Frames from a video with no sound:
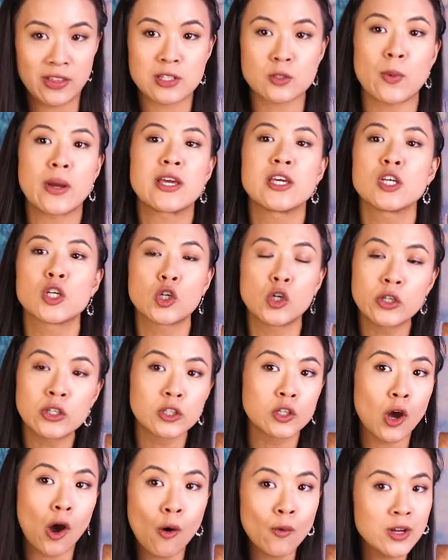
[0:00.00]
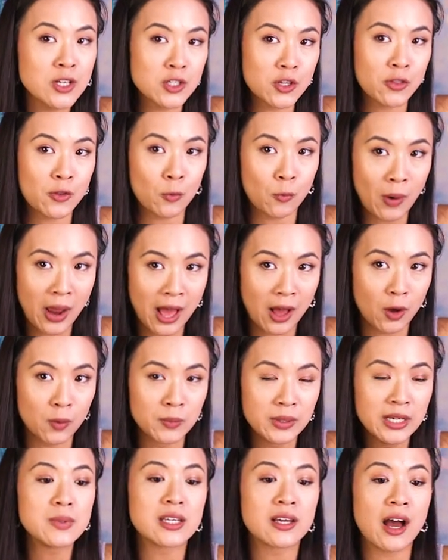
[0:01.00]
That's why he couldn't go into the
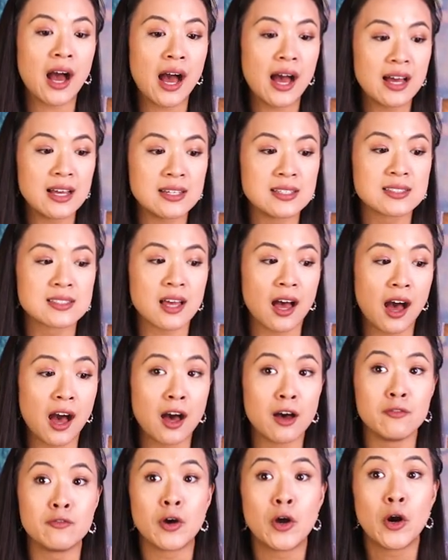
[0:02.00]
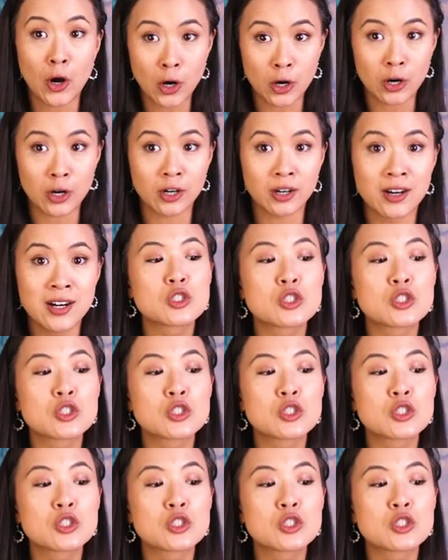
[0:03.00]
realm because of her her.